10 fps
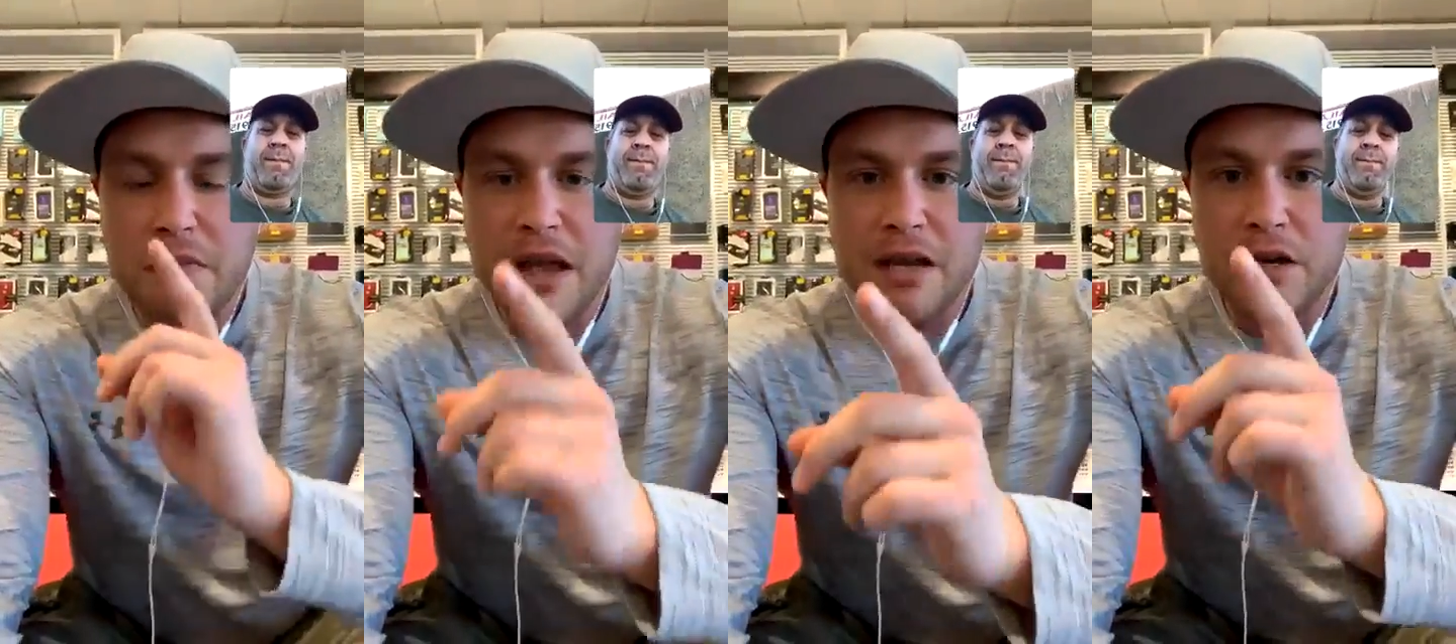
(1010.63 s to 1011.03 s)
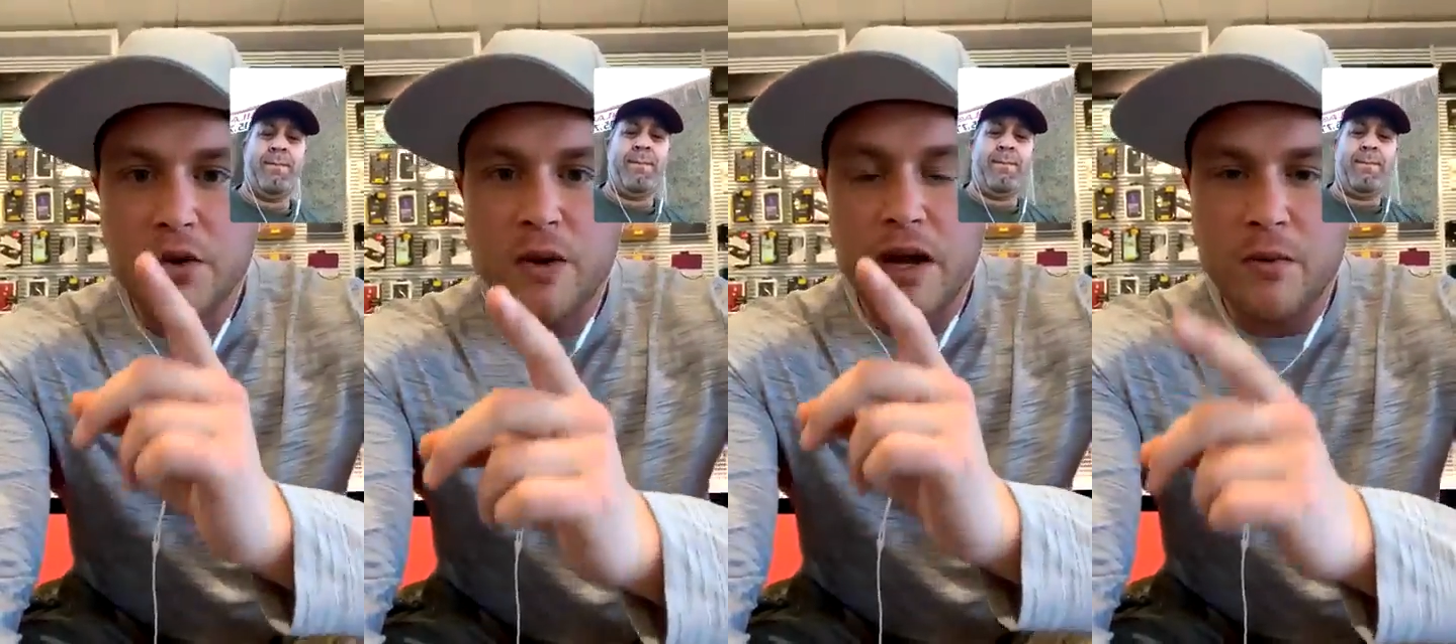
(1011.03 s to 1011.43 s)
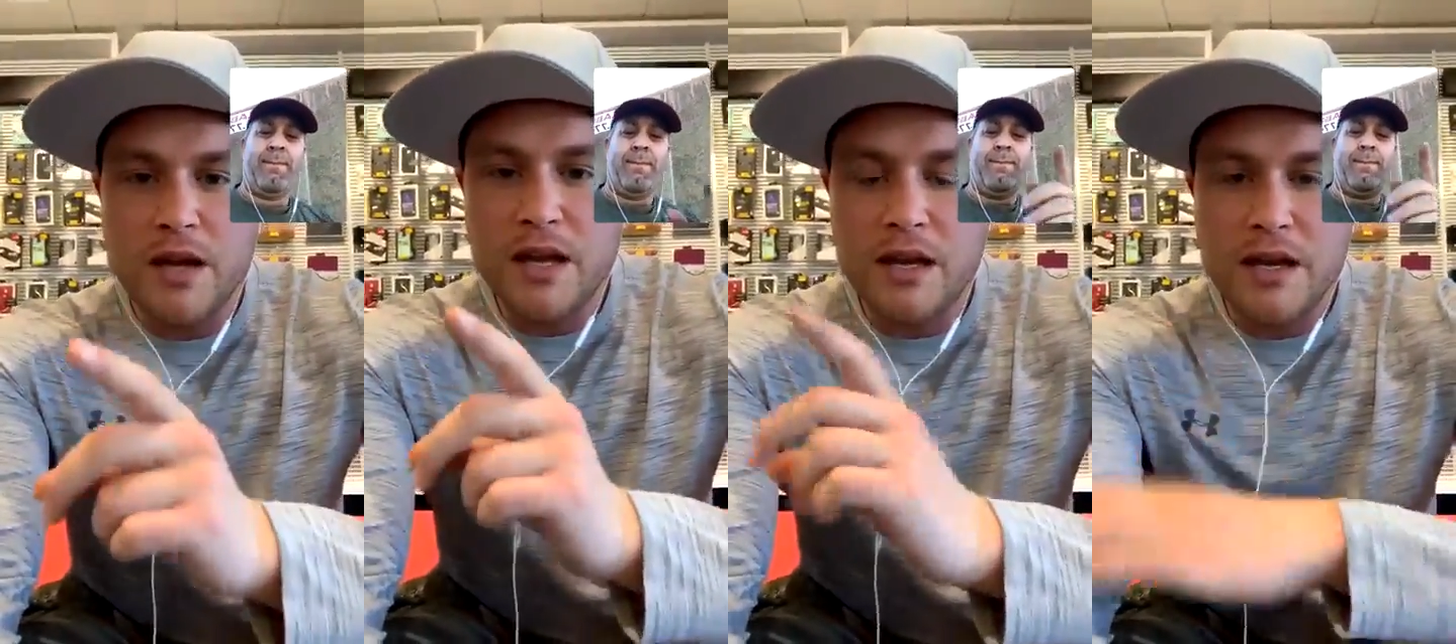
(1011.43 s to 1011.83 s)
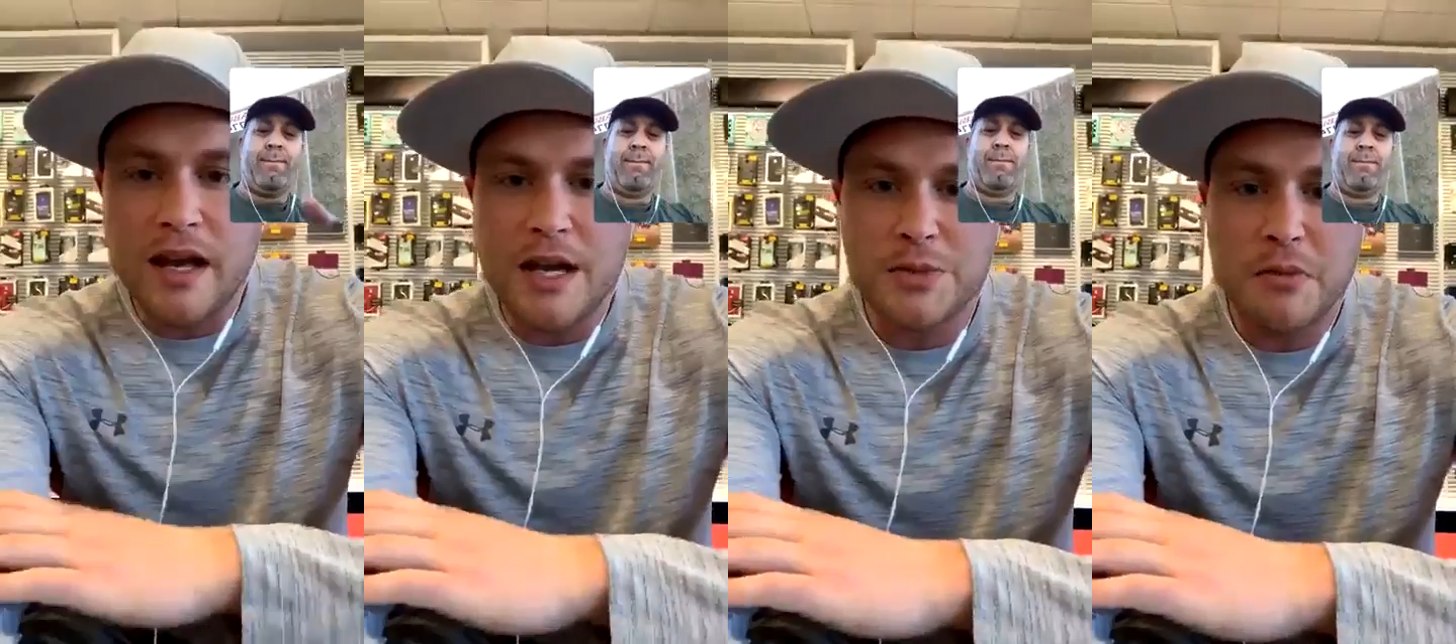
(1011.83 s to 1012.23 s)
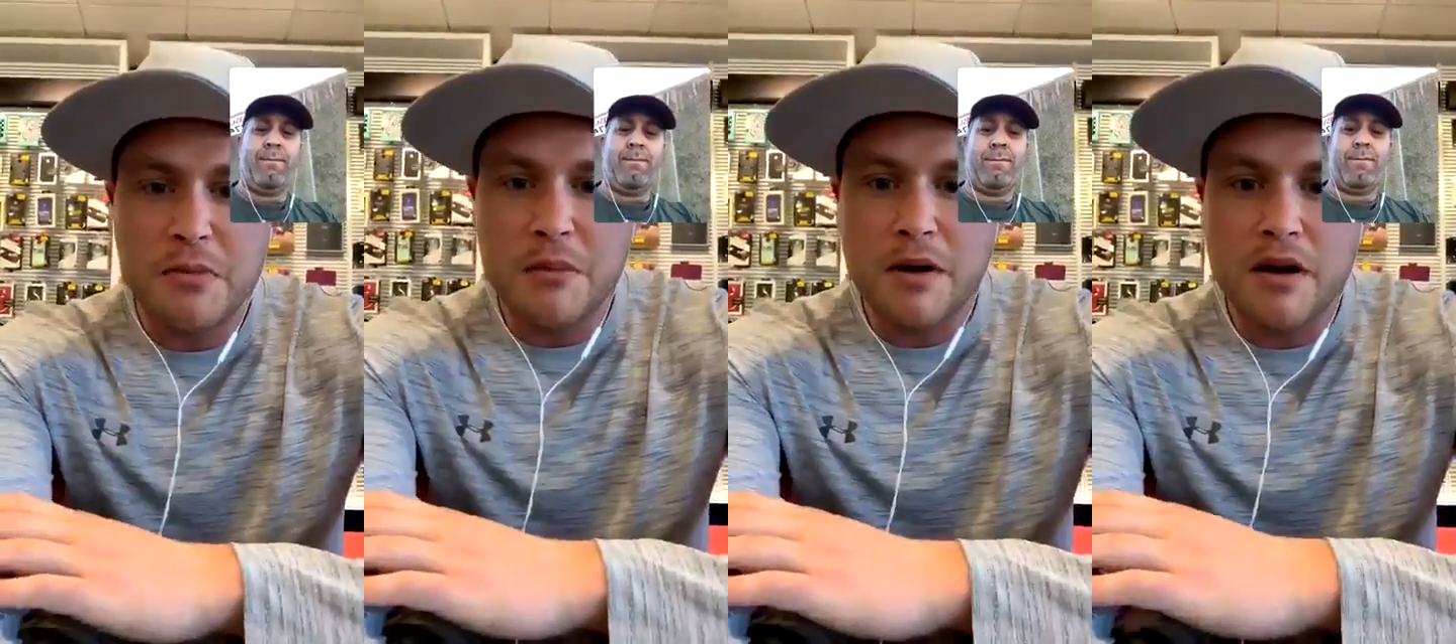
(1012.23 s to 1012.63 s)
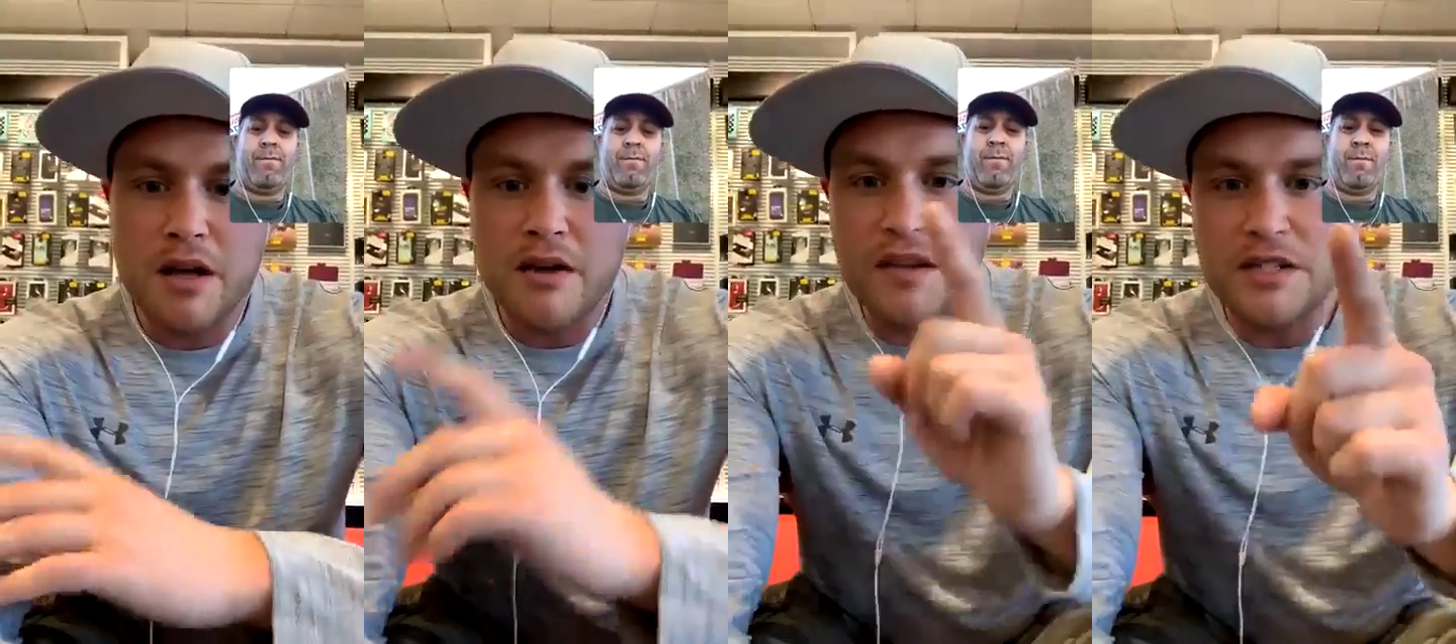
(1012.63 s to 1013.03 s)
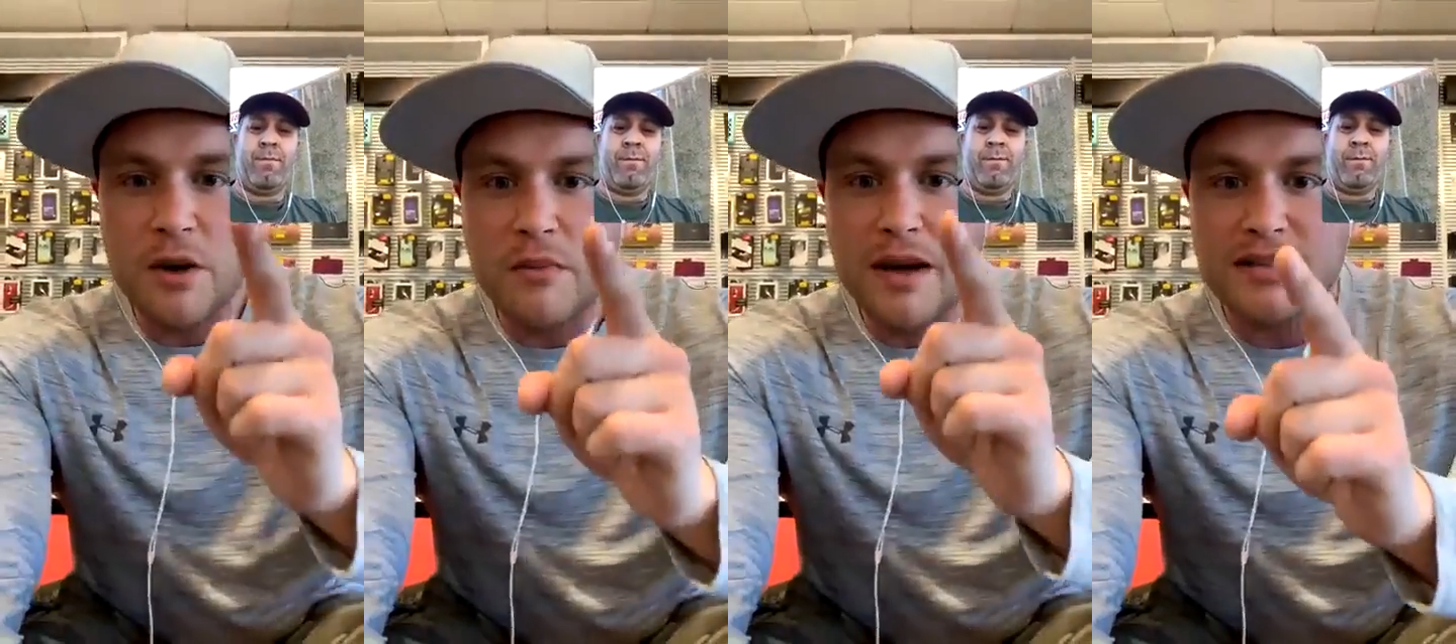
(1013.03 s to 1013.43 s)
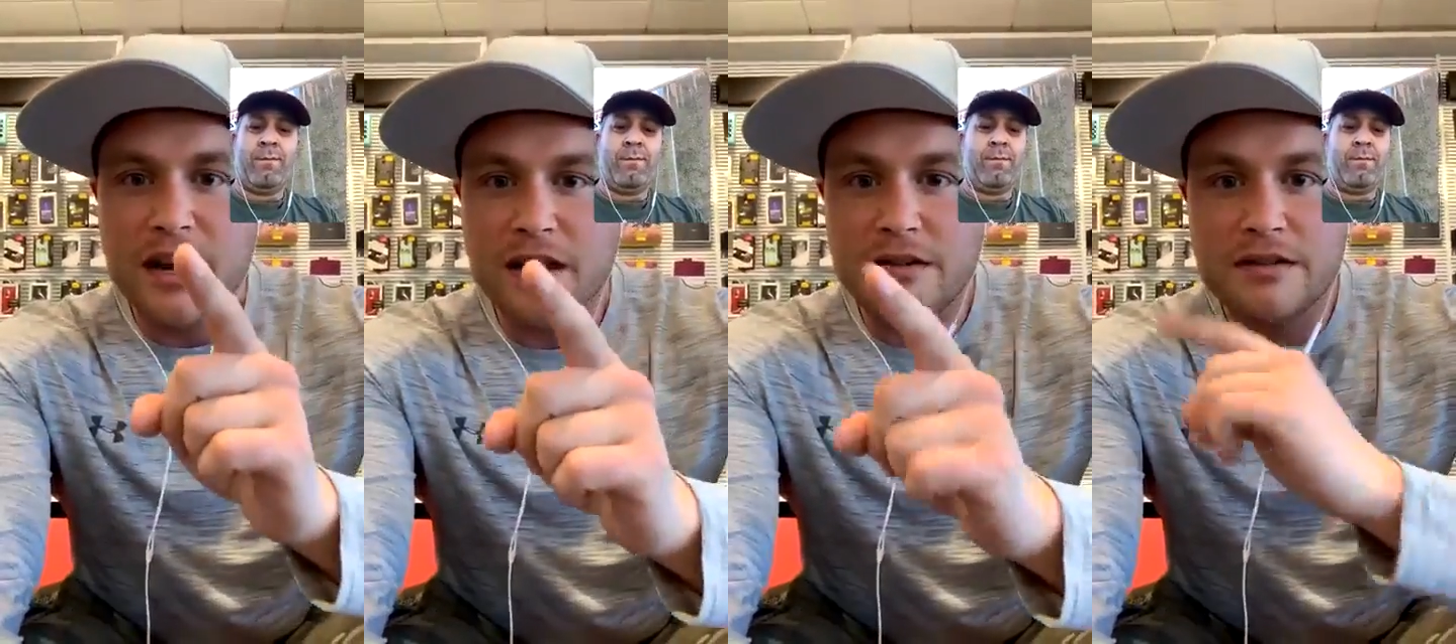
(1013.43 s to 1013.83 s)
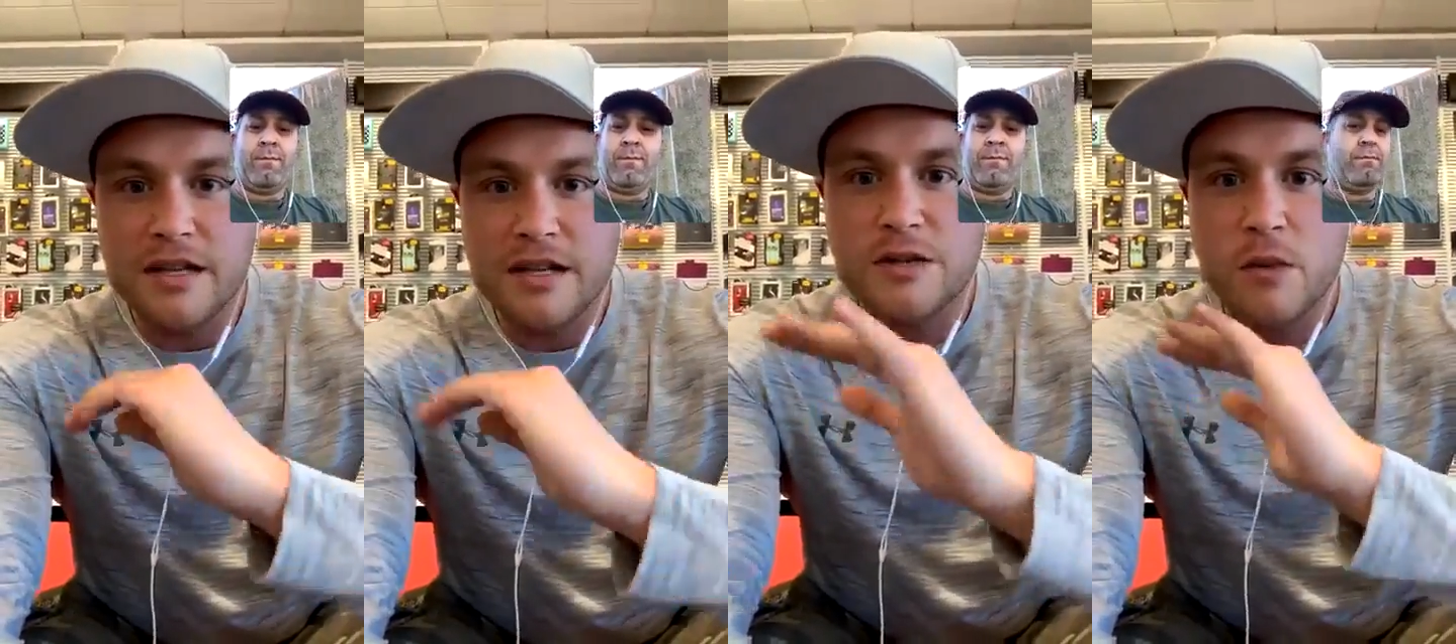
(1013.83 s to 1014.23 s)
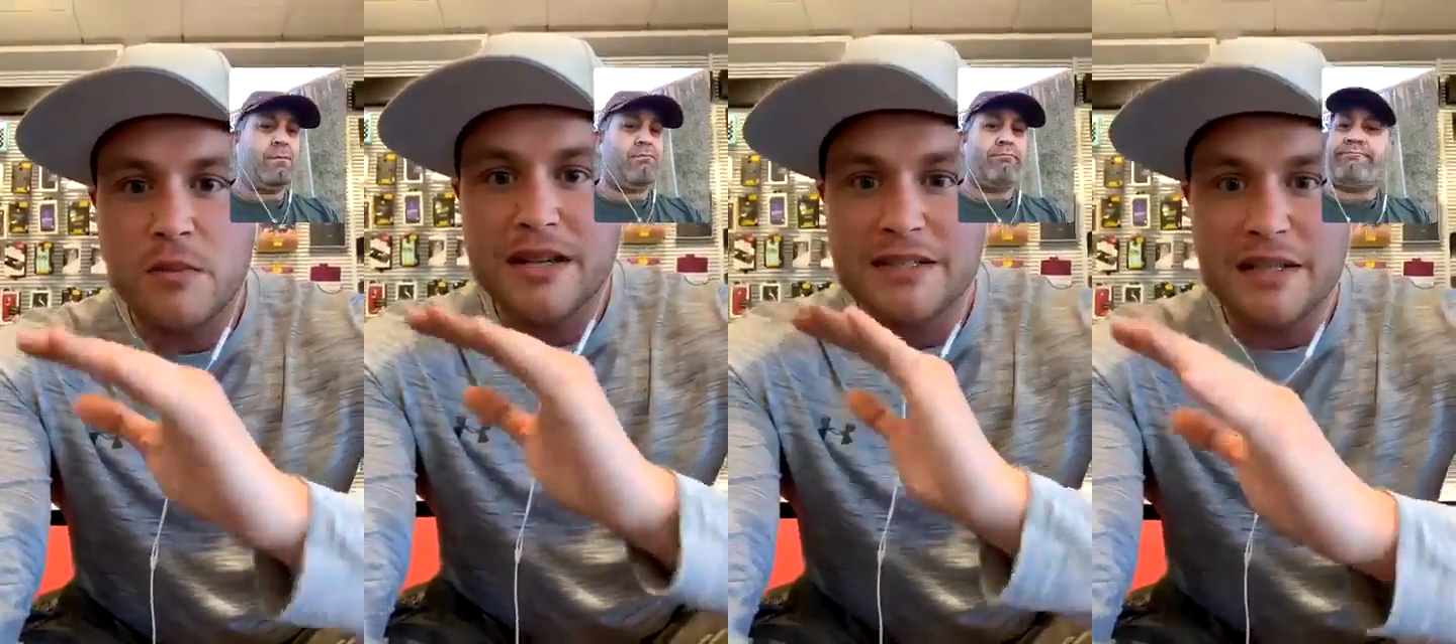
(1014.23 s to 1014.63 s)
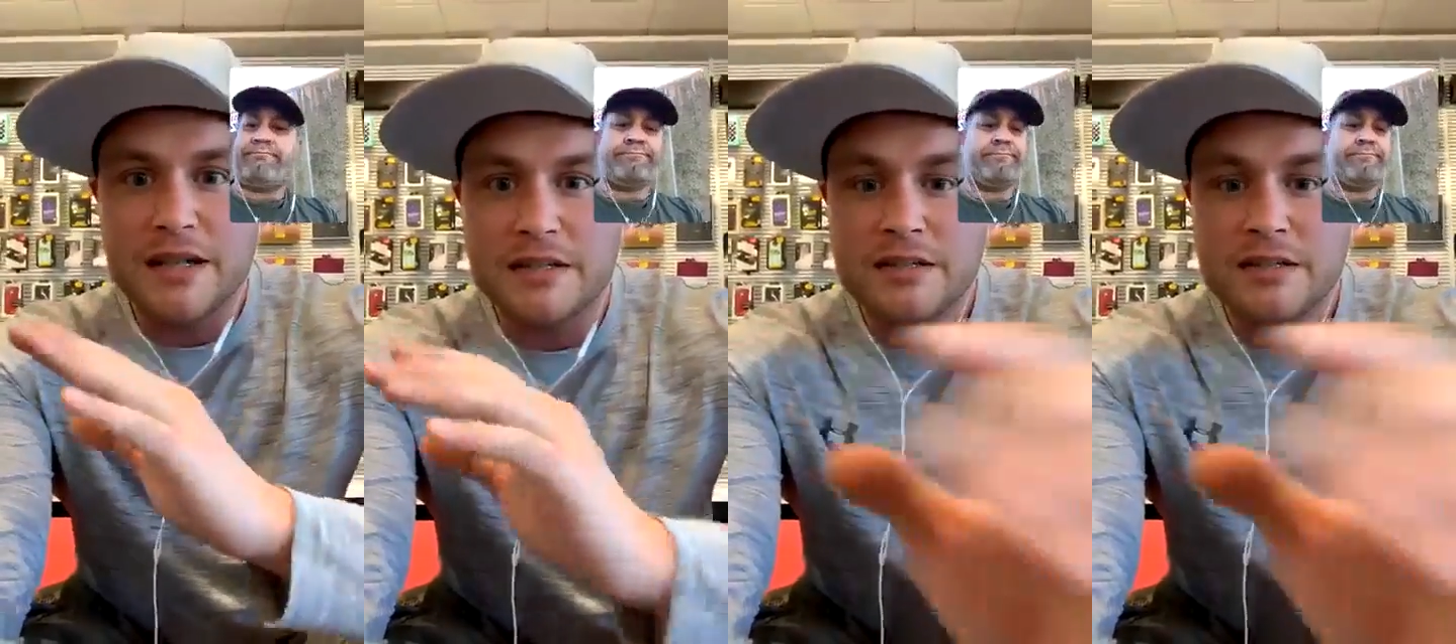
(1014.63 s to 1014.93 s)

Make it a great weekend. And guys, remember, if we don't make dollars, we don't make sense.